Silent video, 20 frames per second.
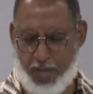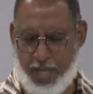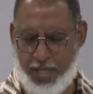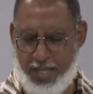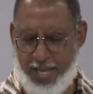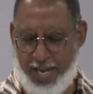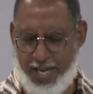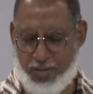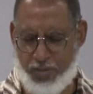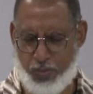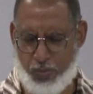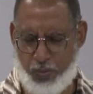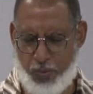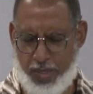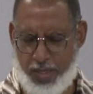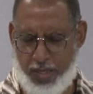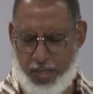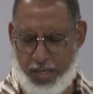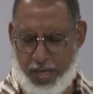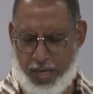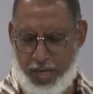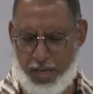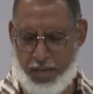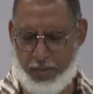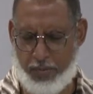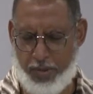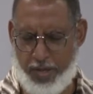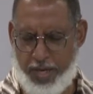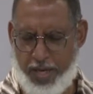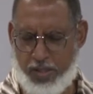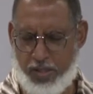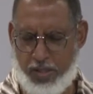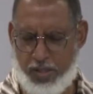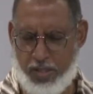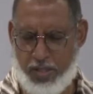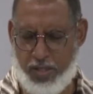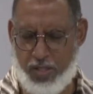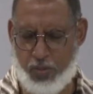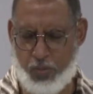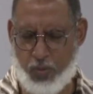that as we uh, enter
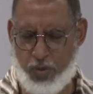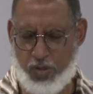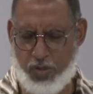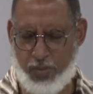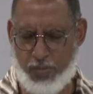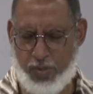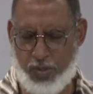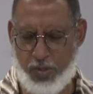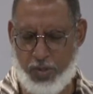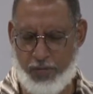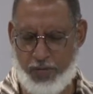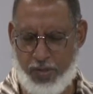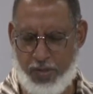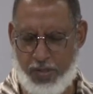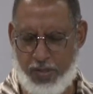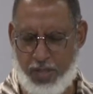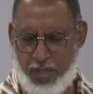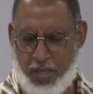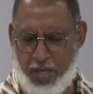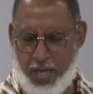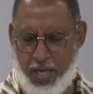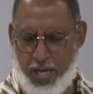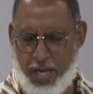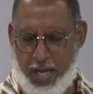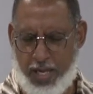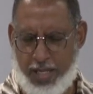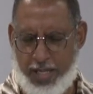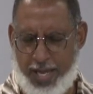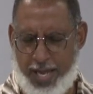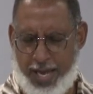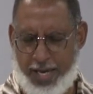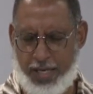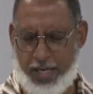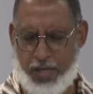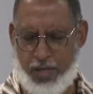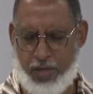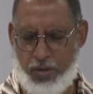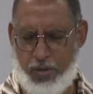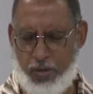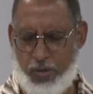into this worship service, that
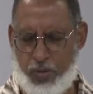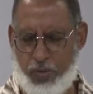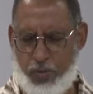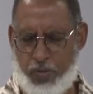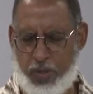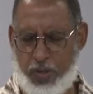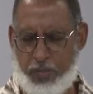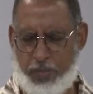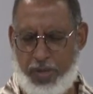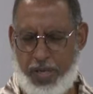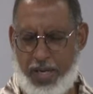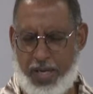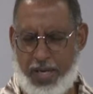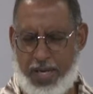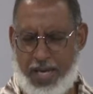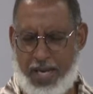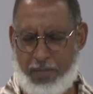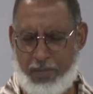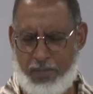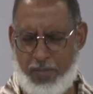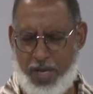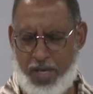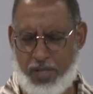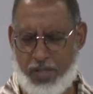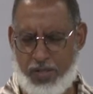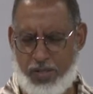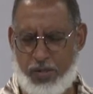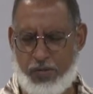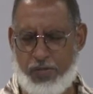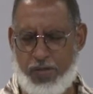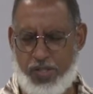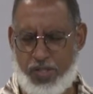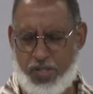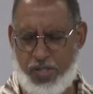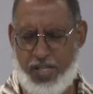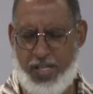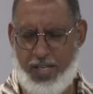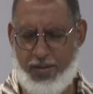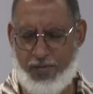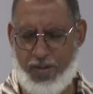you would be in our midst to
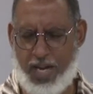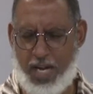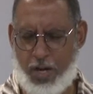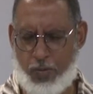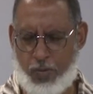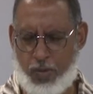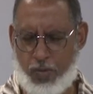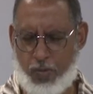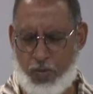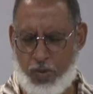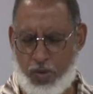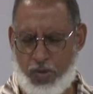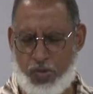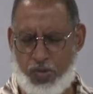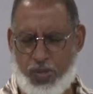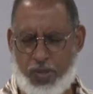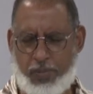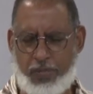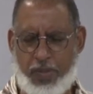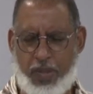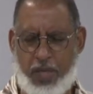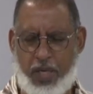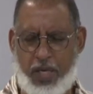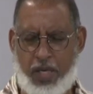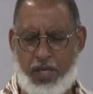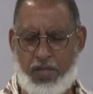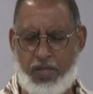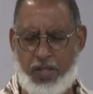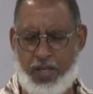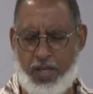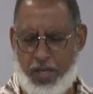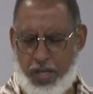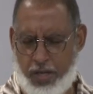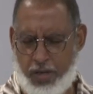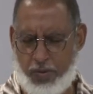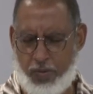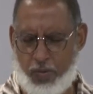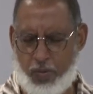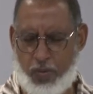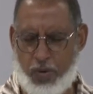receive our worship, to
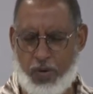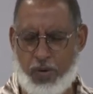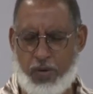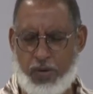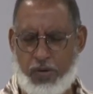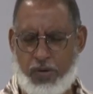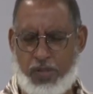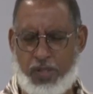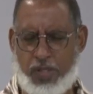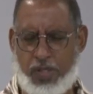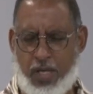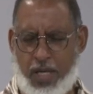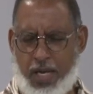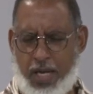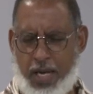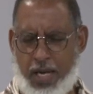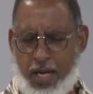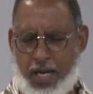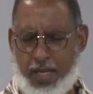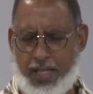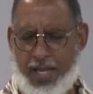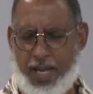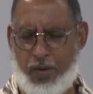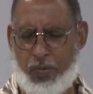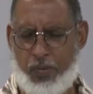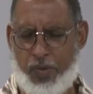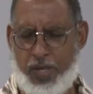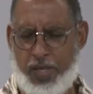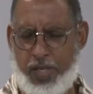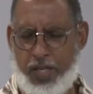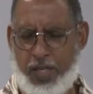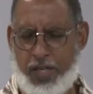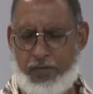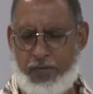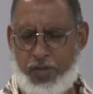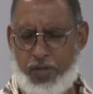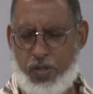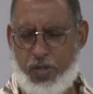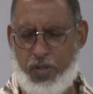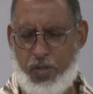hear the words uh, that we
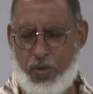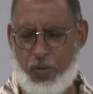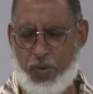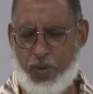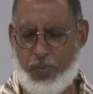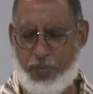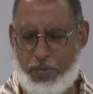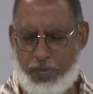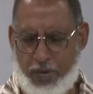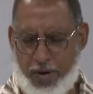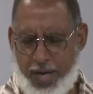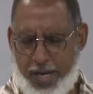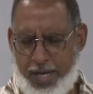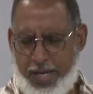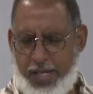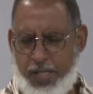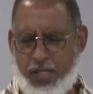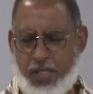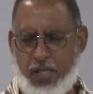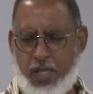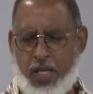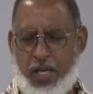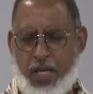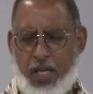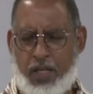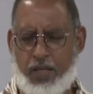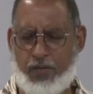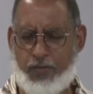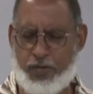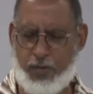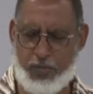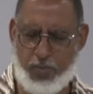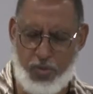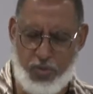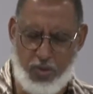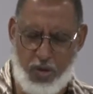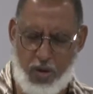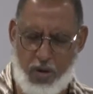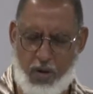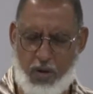give to you in praise from
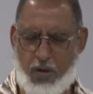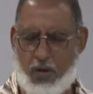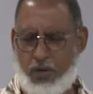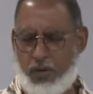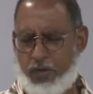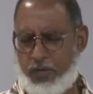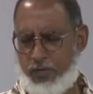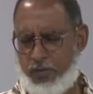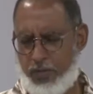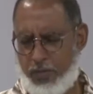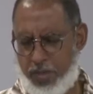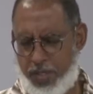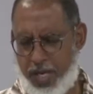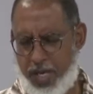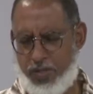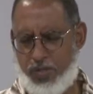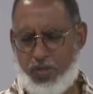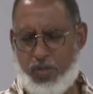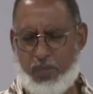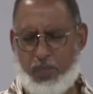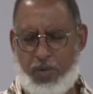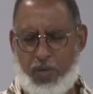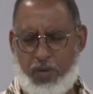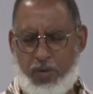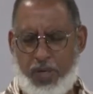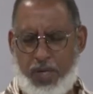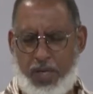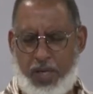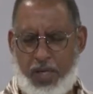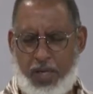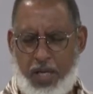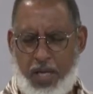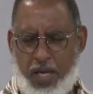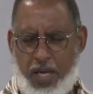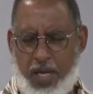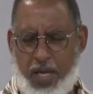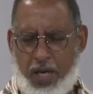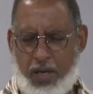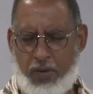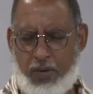song, from testimony.
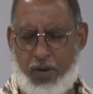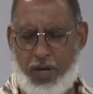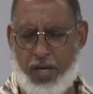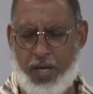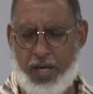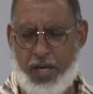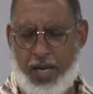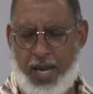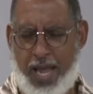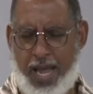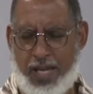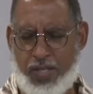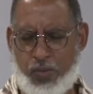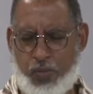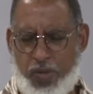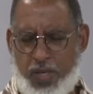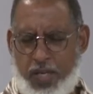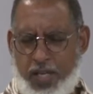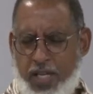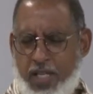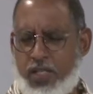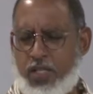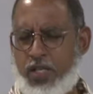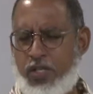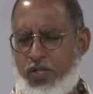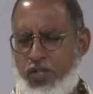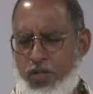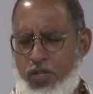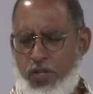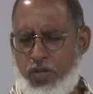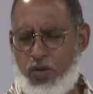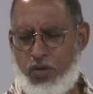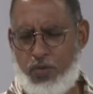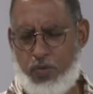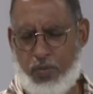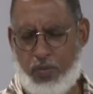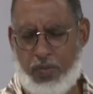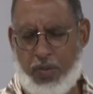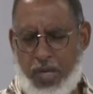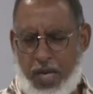And Lord, as we listen to
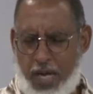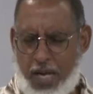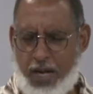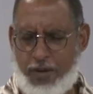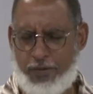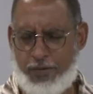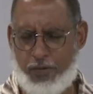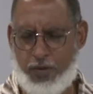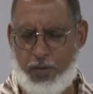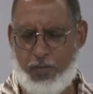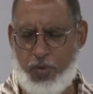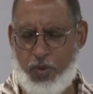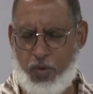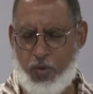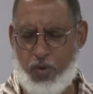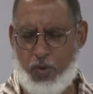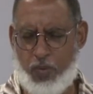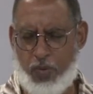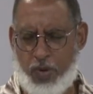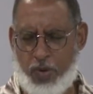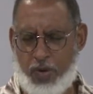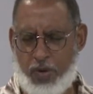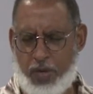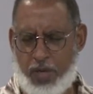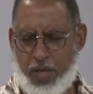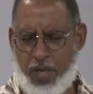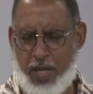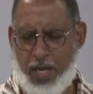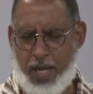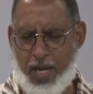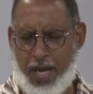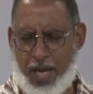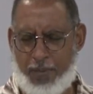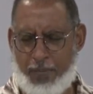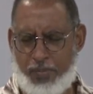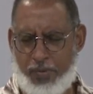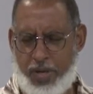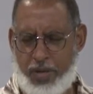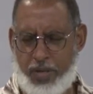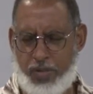you uh, from your word, I
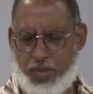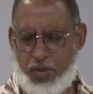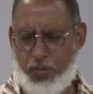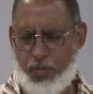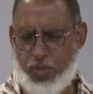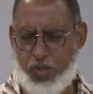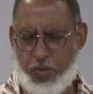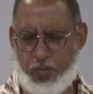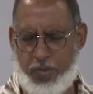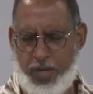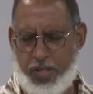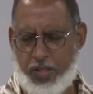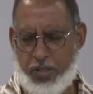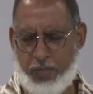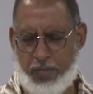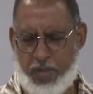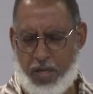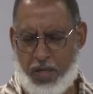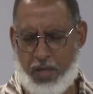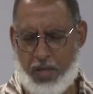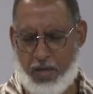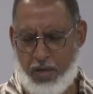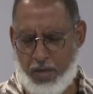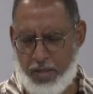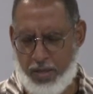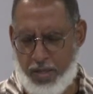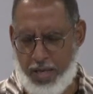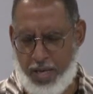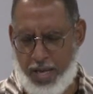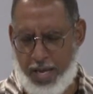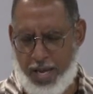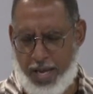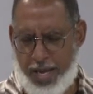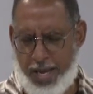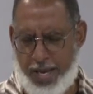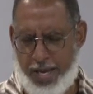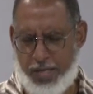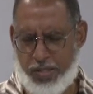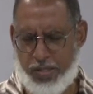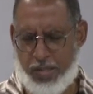pray that you would speak to my heart
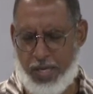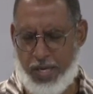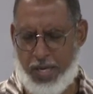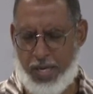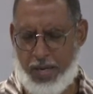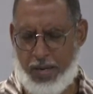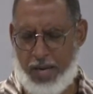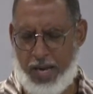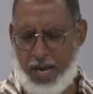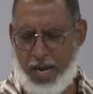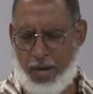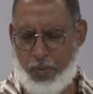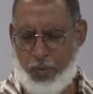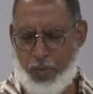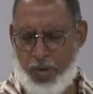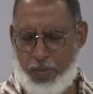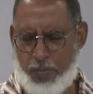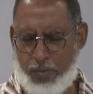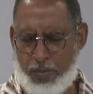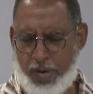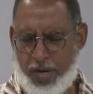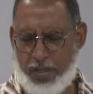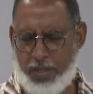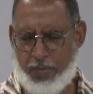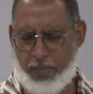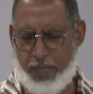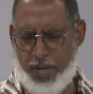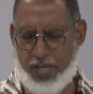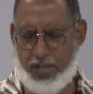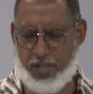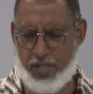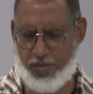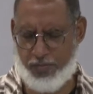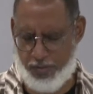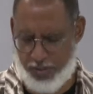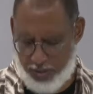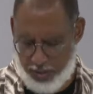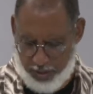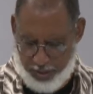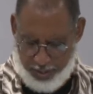as uh, we bring the message
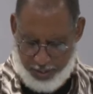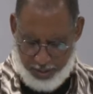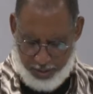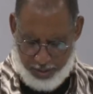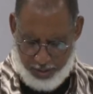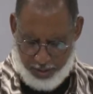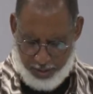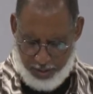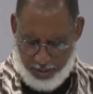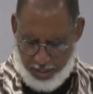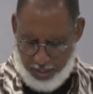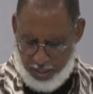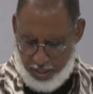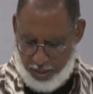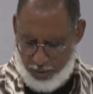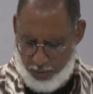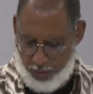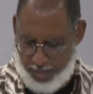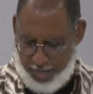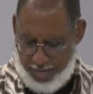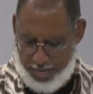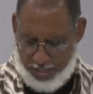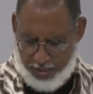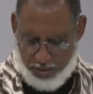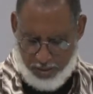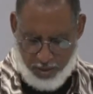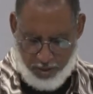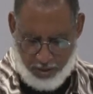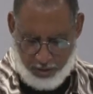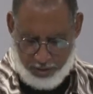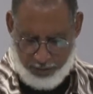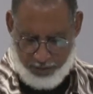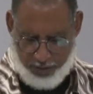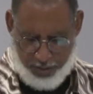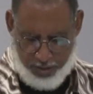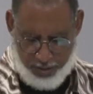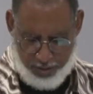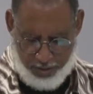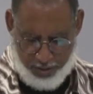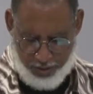for today. We ask all of
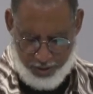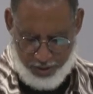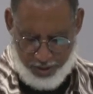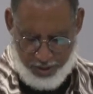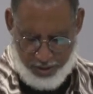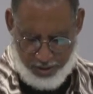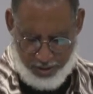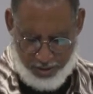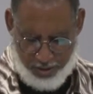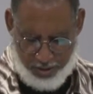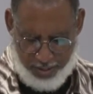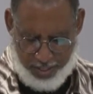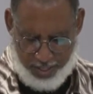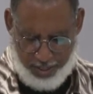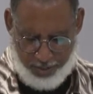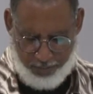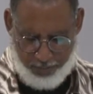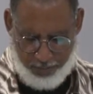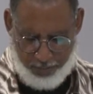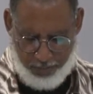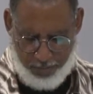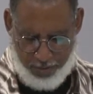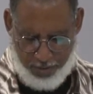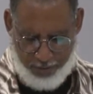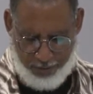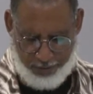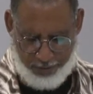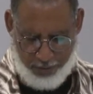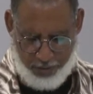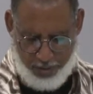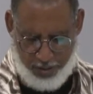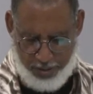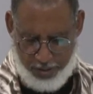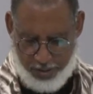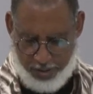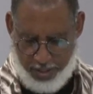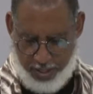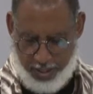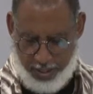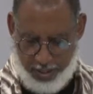this in Jesus' name and for his
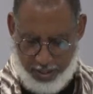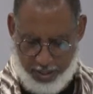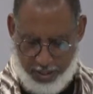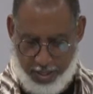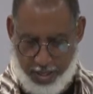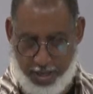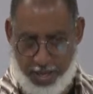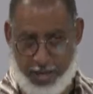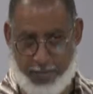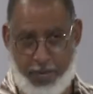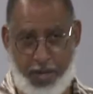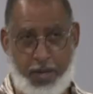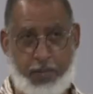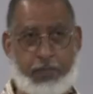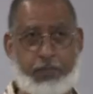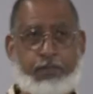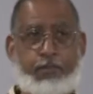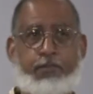sake. Amen.